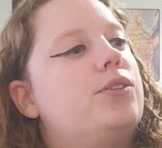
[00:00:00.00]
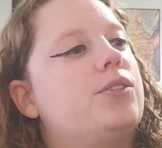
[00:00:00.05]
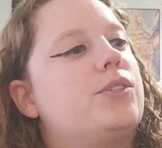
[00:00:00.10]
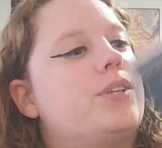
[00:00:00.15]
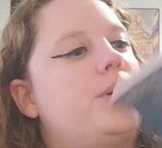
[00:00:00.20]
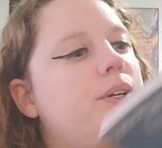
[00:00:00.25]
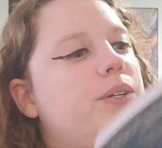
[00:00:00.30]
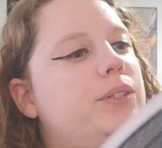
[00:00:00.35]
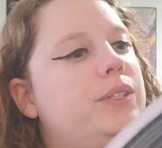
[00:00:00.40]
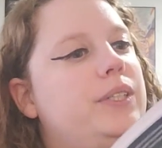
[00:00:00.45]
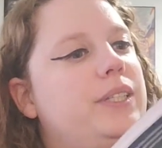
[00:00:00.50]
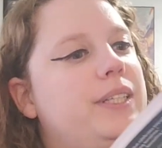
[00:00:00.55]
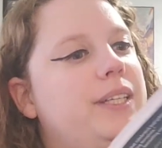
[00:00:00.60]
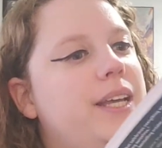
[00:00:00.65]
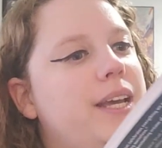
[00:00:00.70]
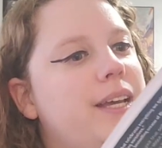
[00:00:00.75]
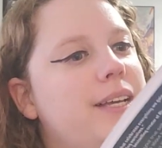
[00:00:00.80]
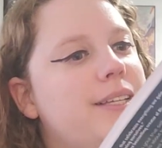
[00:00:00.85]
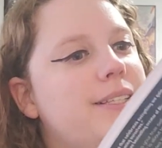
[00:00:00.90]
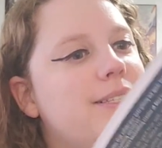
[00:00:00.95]
So
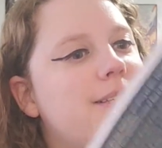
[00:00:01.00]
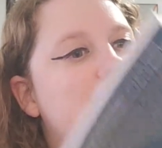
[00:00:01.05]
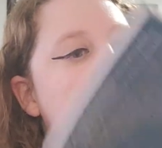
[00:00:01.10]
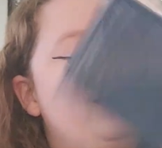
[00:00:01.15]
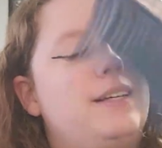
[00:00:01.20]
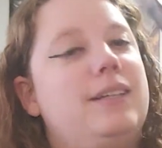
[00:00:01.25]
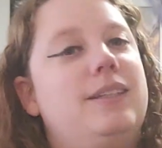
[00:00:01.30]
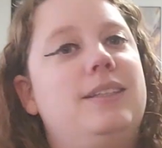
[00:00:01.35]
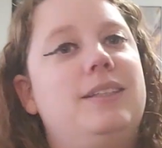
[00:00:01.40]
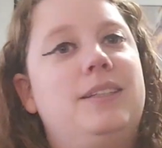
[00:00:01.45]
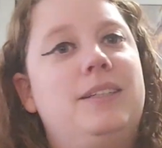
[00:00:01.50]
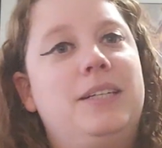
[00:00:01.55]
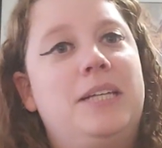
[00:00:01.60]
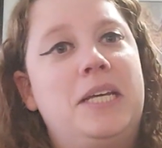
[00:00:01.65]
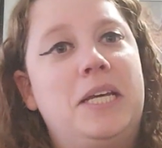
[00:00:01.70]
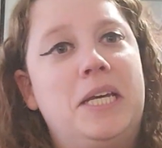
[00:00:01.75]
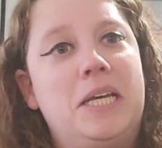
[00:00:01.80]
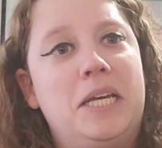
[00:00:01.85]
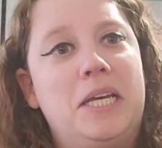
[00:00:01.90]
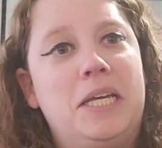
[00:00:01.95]
yeah,
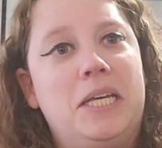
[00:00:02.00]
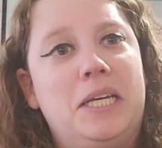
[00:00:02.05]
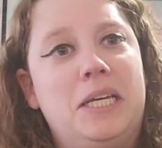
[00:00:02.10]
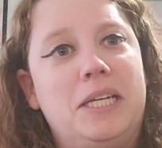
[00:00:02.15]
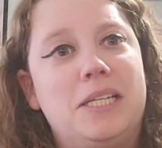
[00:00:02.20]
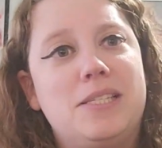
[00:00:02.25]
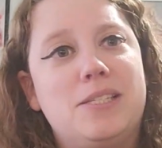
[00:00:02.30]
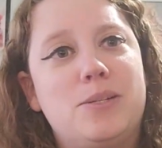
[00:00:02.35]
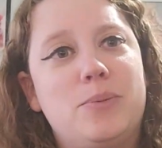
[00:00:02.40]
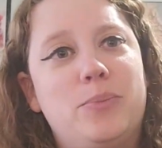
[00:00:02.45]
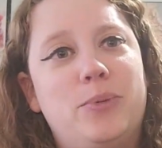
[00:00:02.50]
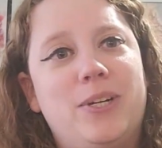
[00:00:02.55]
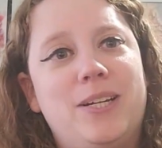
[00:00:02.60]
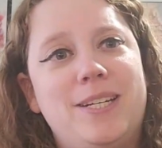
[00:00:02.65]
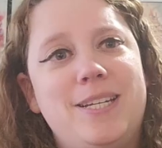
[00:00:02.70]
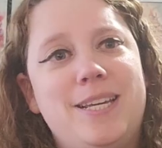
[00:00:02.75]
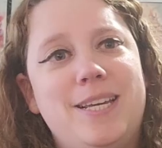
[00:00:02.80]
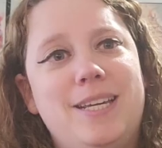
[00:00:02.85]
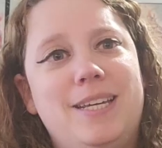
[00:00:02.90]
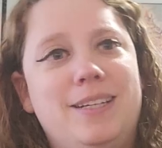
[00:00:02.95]
it's so
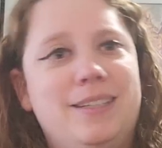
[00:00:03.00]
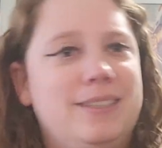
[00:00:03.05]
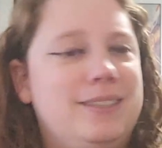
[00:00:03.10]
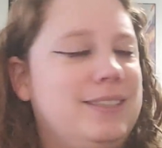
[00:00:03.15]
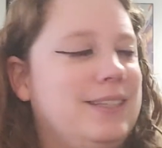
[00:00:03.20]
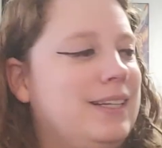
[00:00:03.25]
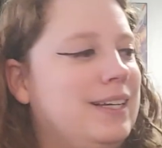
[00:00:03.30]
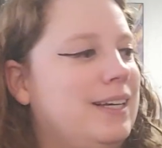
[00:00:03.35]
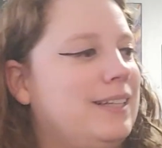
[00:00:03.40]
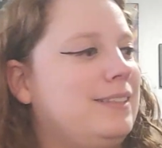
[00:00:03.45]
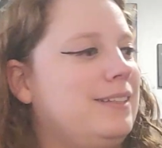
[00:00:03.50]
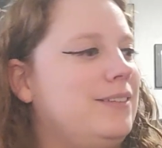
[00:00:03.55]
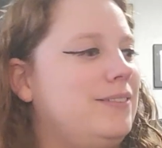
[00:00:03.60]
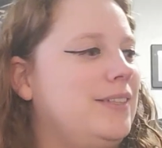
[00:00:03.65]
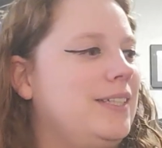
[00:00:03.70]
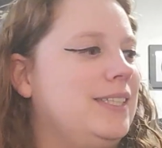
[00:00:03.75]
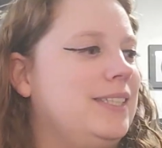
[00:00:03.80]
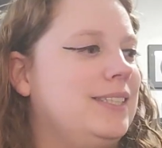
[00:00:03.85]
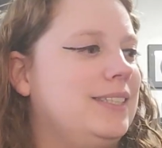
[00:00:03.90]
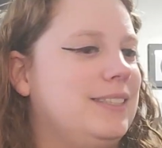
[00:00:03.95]
pretty. I
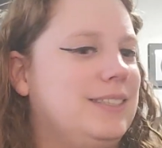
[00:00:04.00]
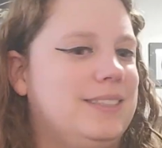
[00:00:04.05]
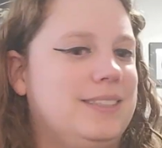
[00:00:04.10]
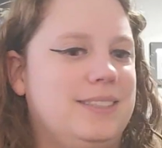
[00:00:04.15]
love it.